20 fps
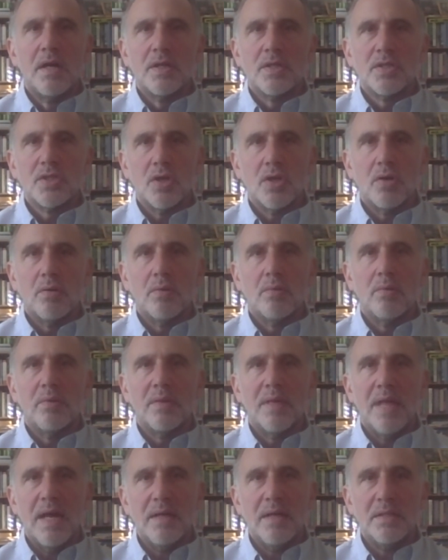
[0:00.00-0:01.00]
So
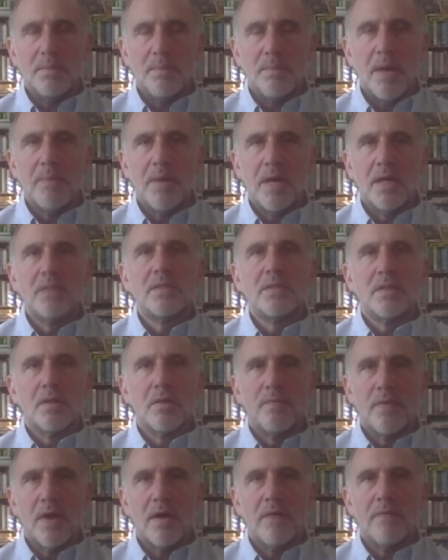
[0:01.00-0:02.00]
that, to my mind, is a
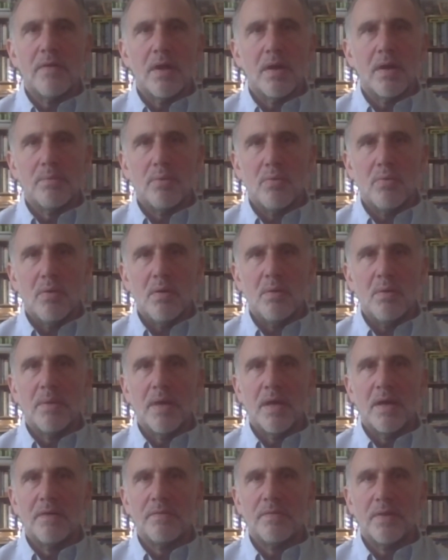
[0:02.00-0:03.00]
very, very important
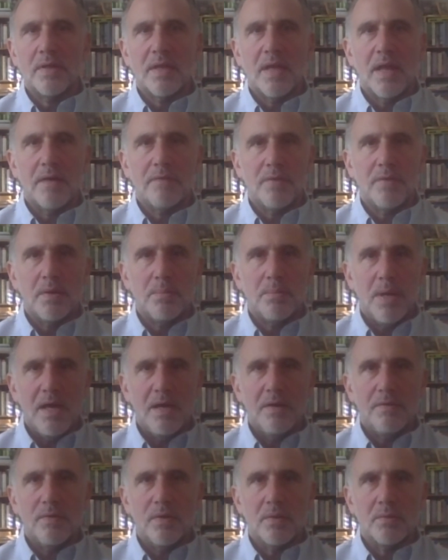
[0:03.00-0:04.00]
benefit, that if we
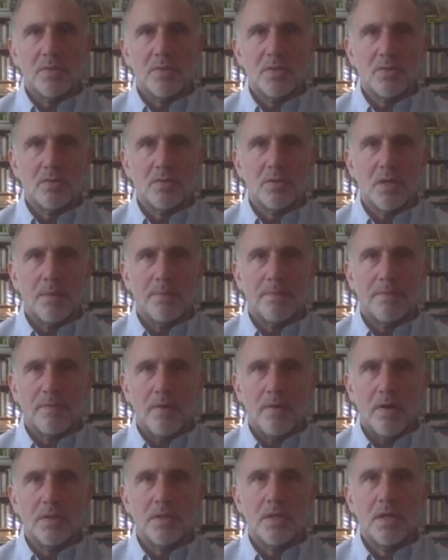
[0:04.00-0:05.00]
paid for the research up
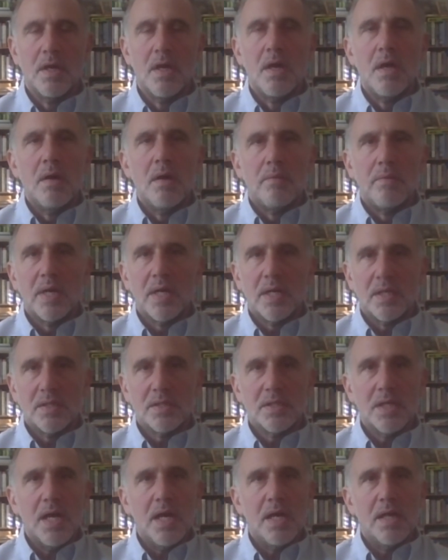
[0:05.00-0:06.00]
front, we could
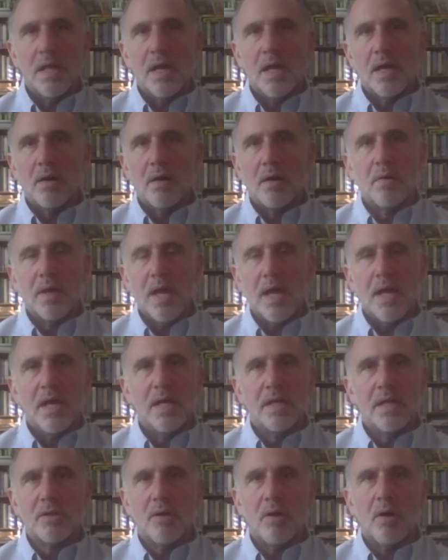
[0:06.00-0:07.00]
say that, okay,
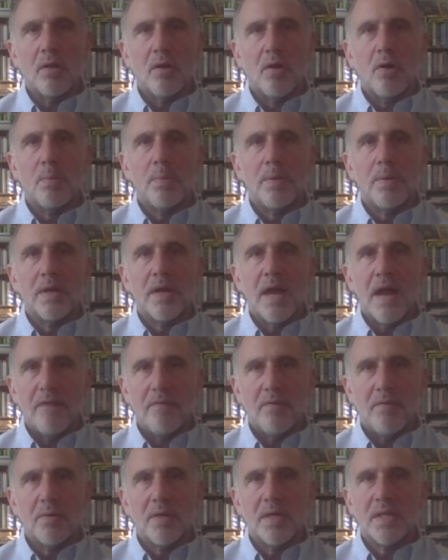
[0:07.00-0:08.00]
it's all open,
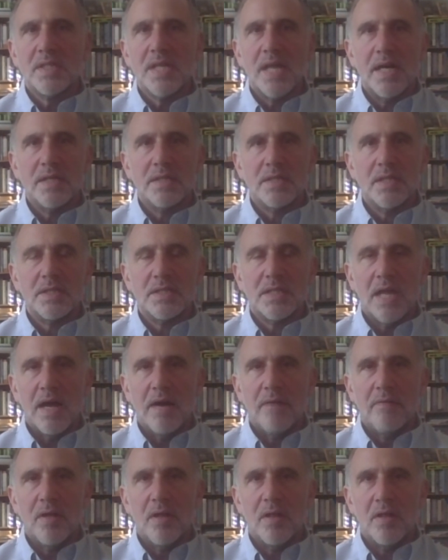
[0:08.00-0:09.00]
everyone has access to
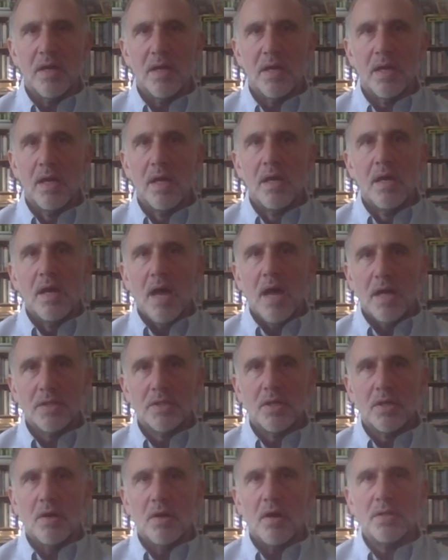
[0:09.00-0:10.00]
everything. I
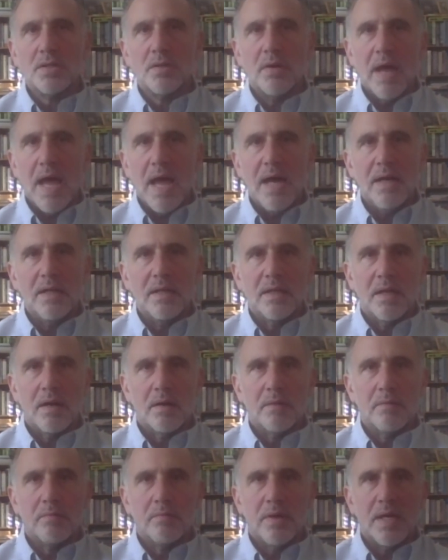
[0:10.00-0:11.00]
should also add in
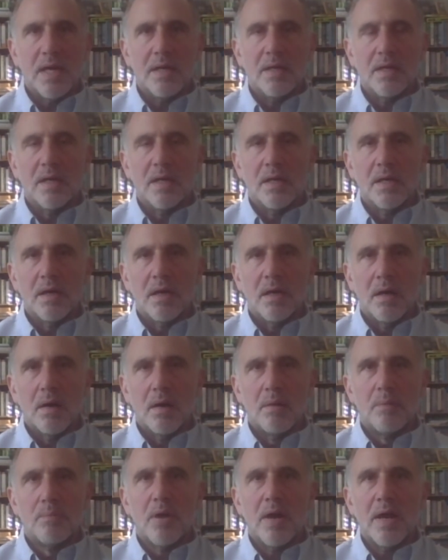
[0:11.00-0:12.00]
there, we get
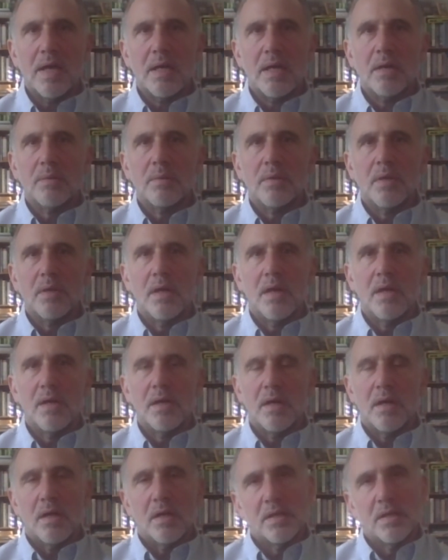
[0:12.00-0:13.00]
a break,
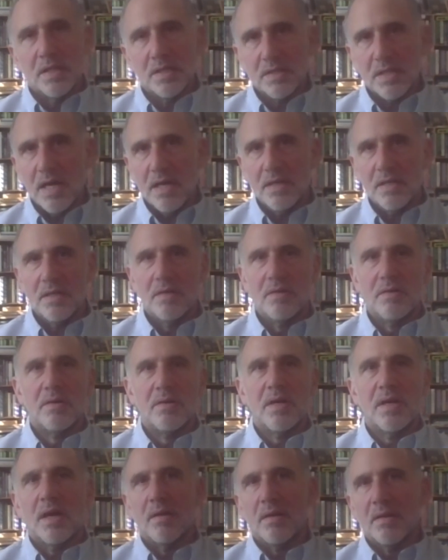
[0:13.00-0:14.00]

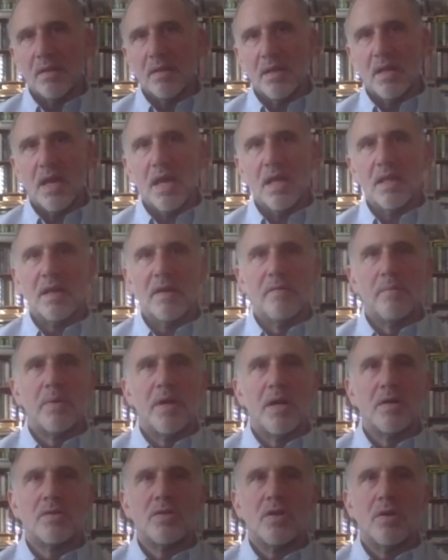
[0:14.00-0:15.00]
discontinuity, can't think of a
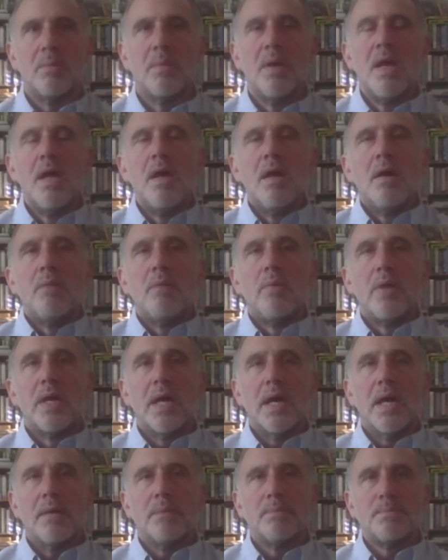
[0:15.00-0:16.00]
better term. We
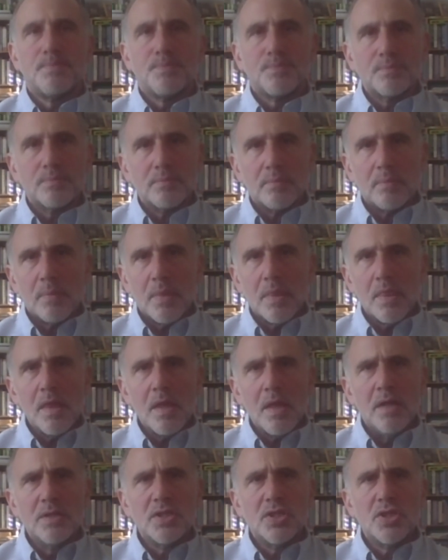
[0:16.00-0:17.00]
get
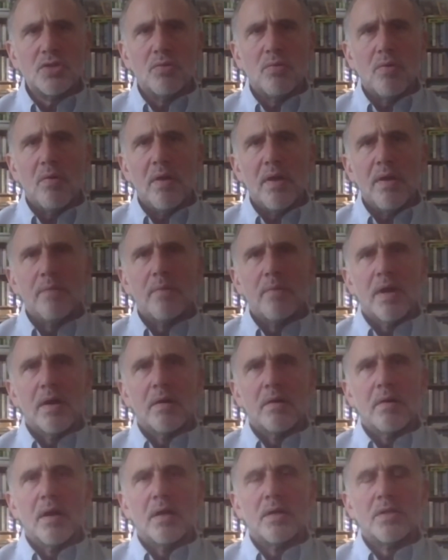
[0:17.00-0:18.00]
a story
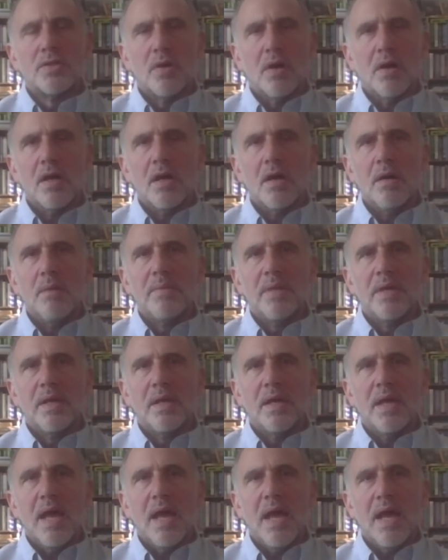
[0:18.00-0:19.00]
where a drug
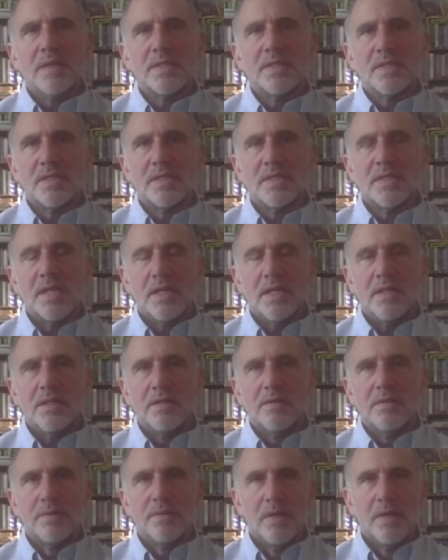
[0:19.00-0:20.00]
company has
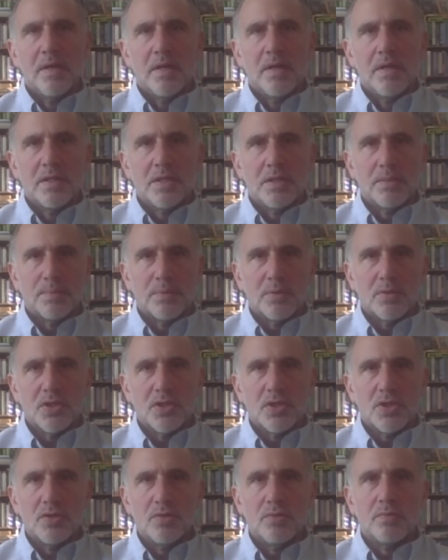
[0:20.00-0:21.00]
incentive to
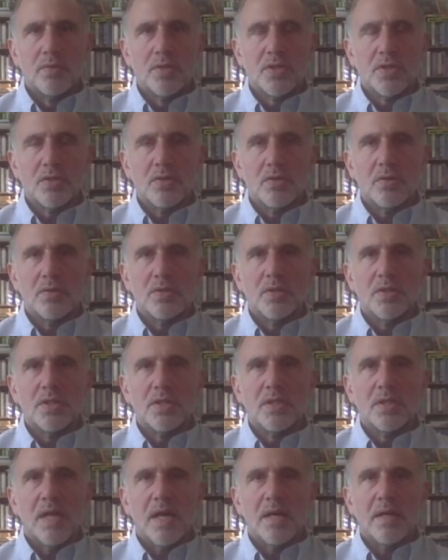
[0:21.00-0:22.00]
pursue research
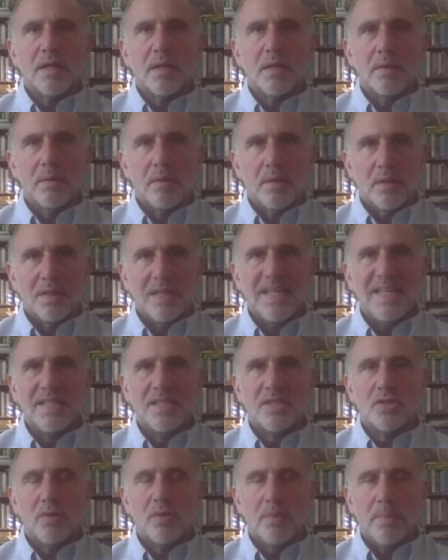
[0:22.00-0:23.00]
that
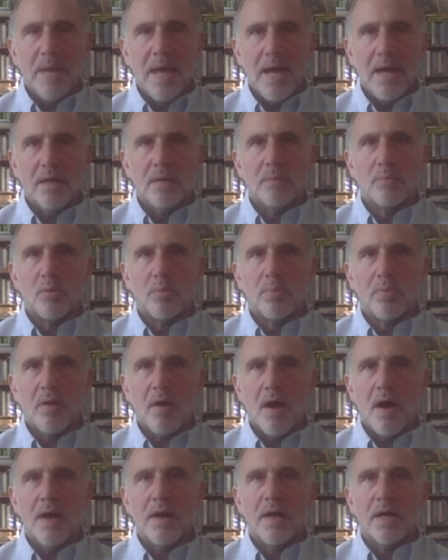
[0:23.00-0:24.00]
leads to a patentable
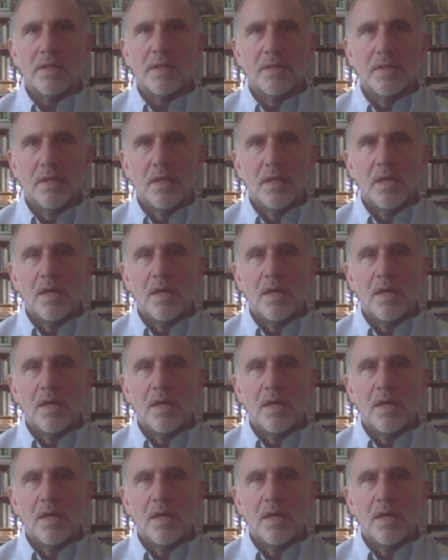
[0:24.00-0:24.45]
product.